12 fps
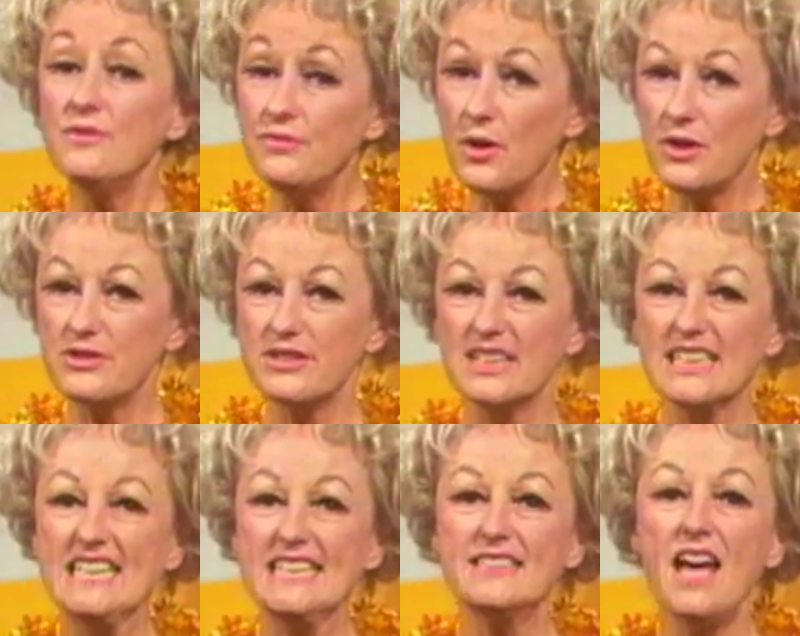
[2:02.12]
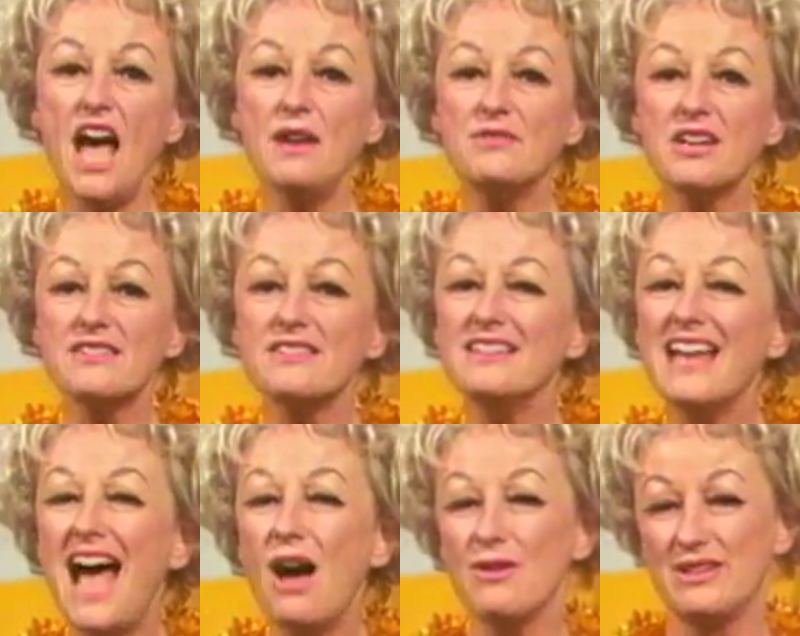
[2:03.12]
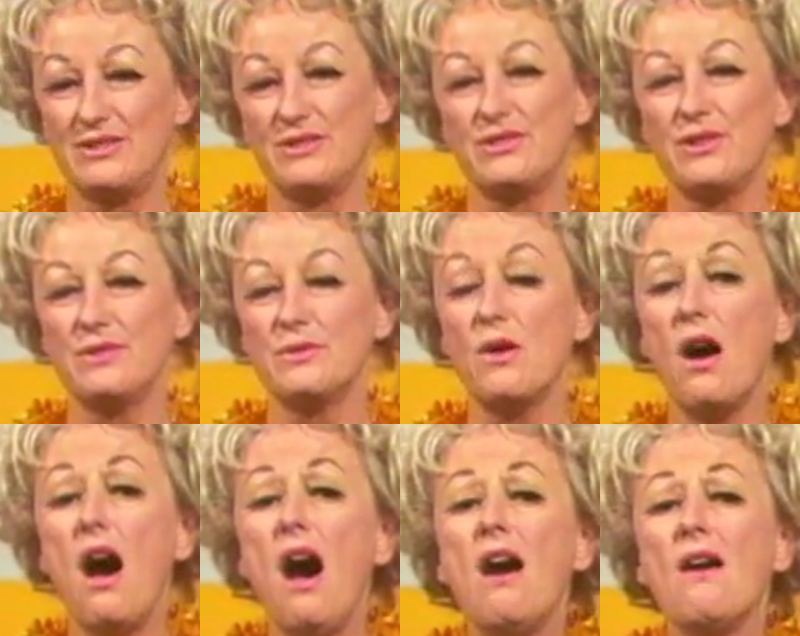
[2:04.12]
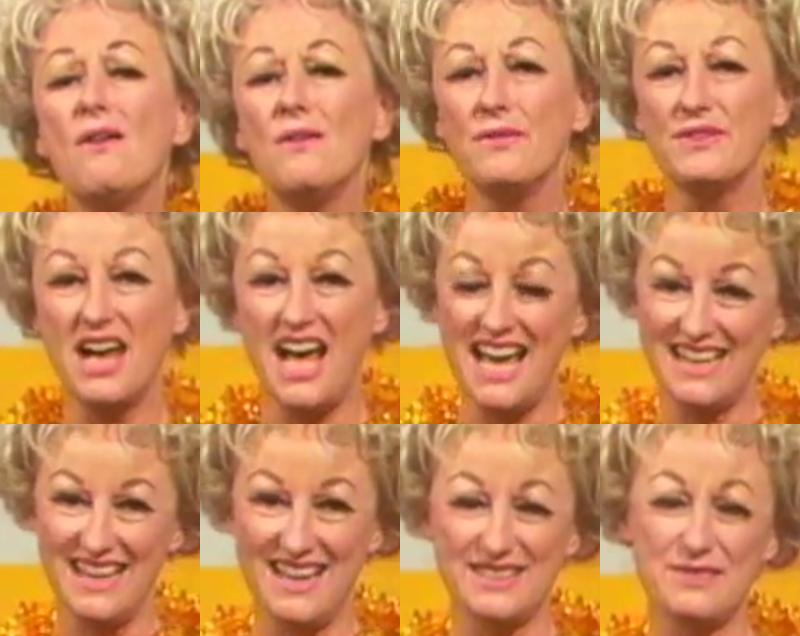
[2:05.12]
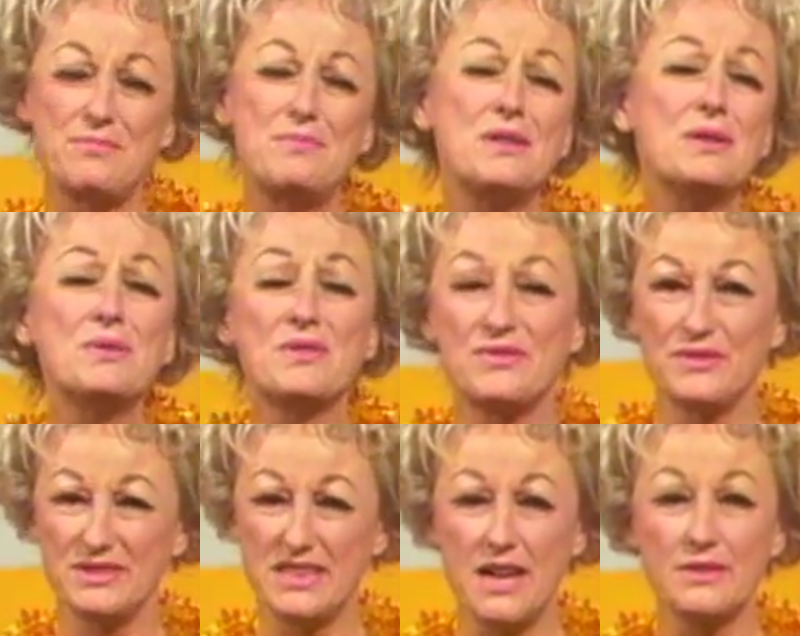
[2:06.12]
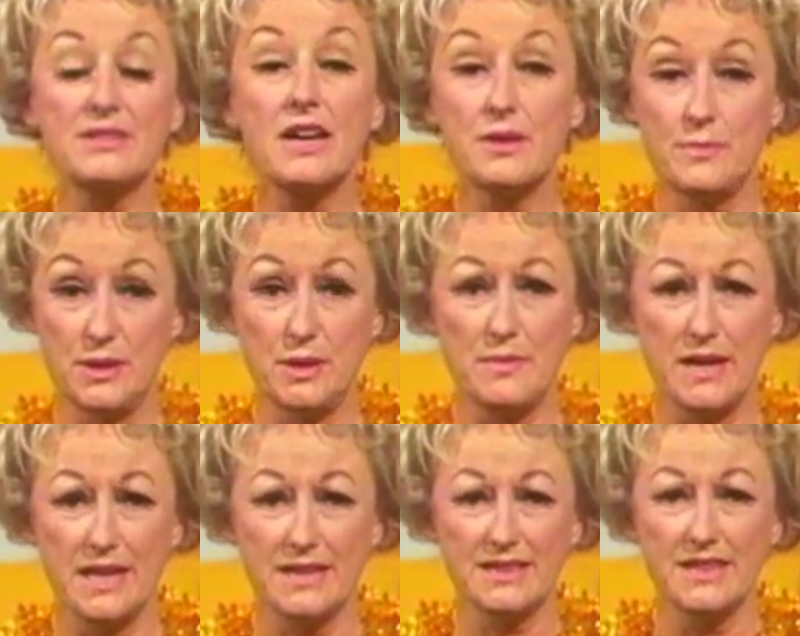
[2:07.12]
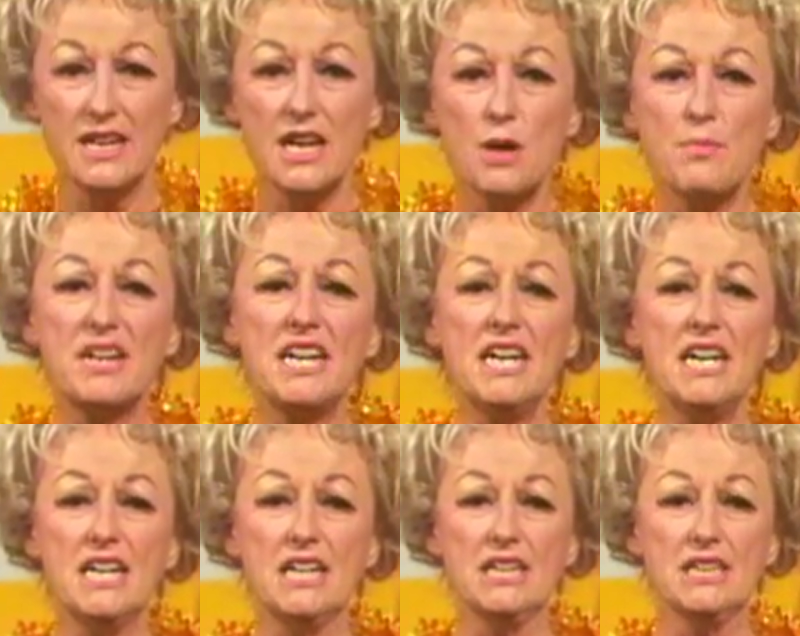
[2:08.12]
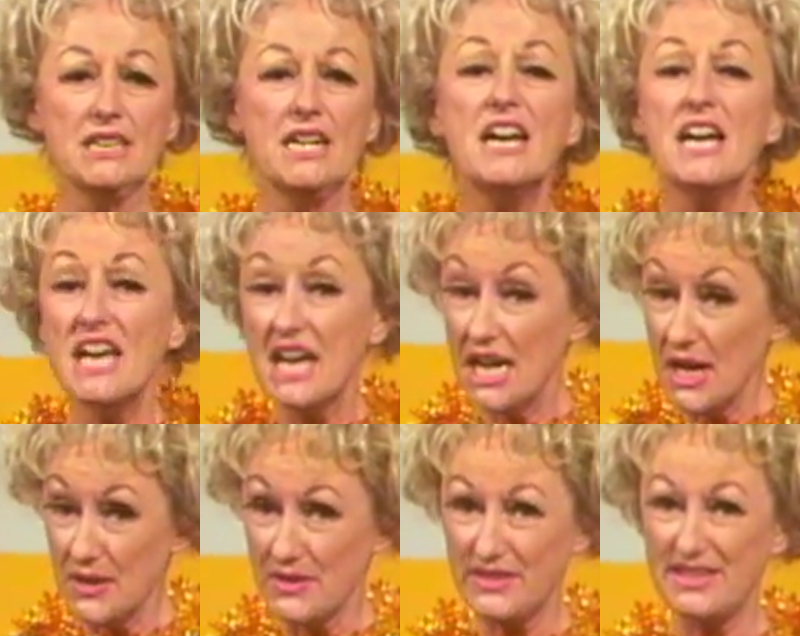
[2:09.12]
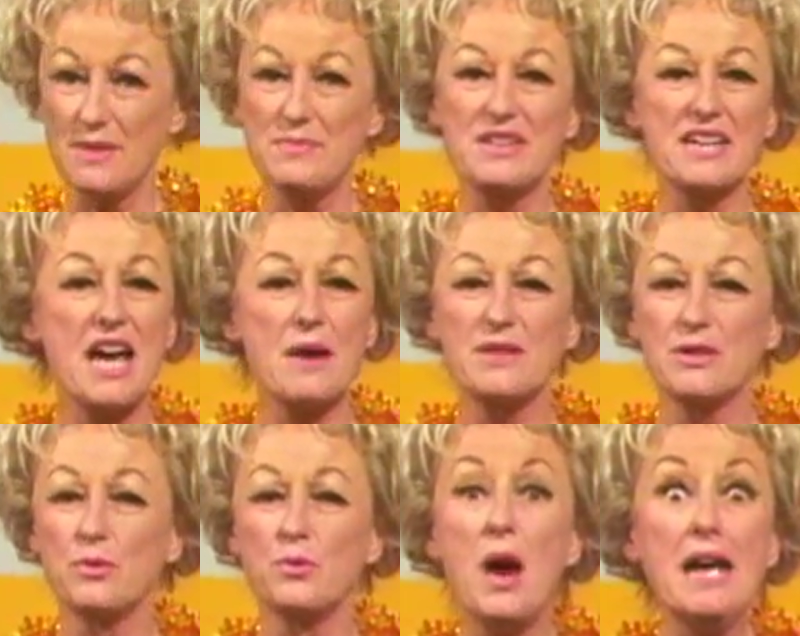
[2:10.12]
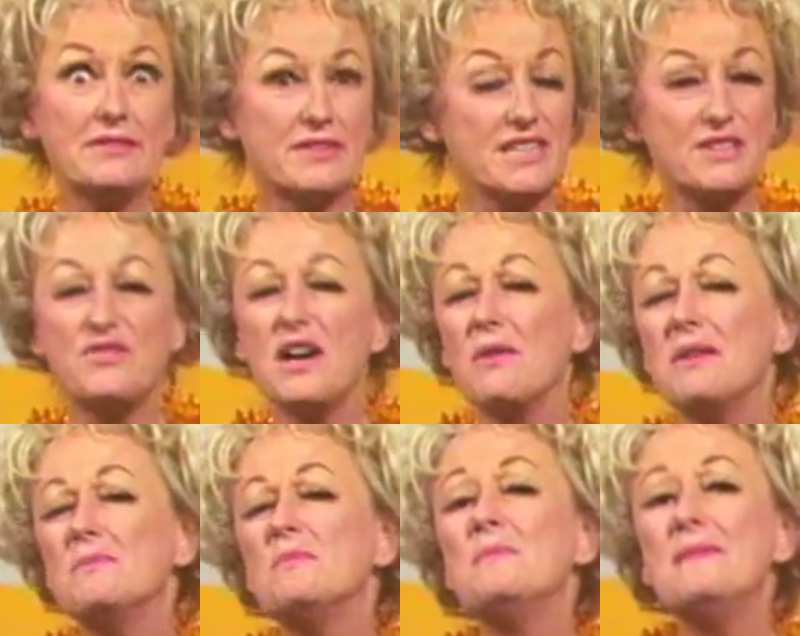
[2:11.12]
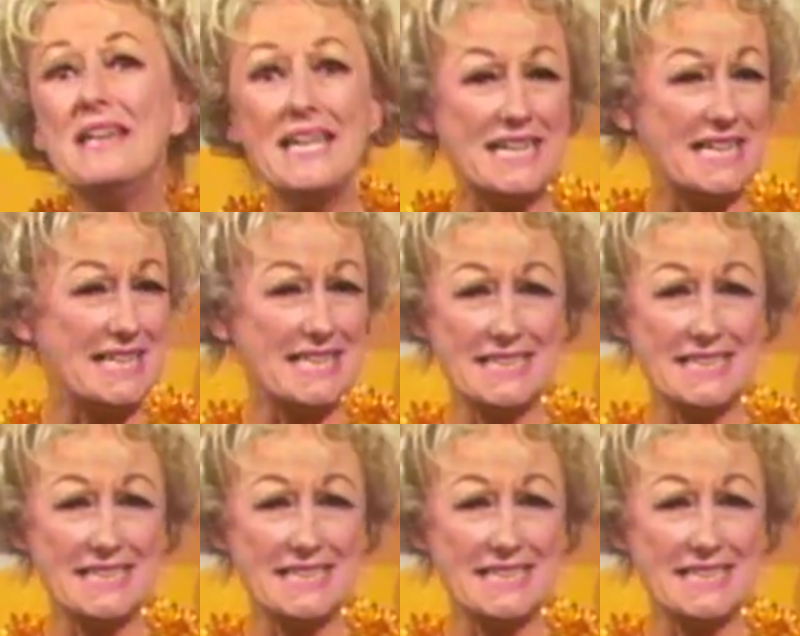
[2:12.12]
Unfortunately, time doesn't allow us to show you all the highlights of beautiful downtown Burbank. But here, here's something happening right this very minute.